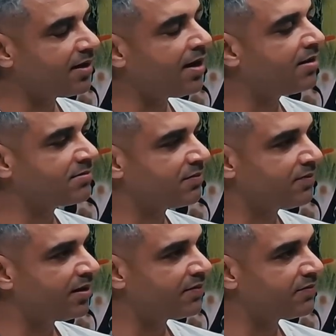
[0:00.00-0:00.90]
I'll
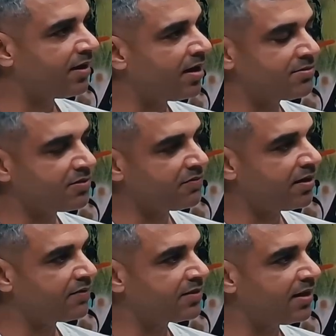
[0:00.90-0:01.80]
survive
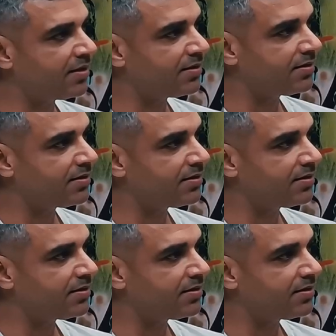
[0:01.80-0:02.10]
that.